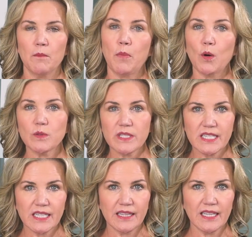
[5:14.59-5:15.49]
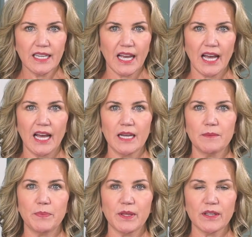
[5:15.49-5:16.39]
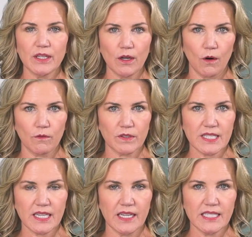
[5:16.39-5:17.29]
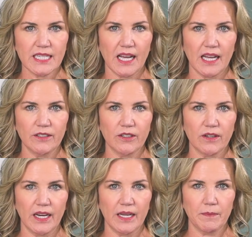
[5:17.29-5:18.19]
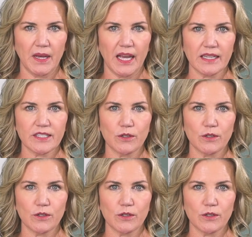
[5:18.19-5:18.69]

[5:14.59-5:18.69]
posting the ad, billing oversights on your Amex,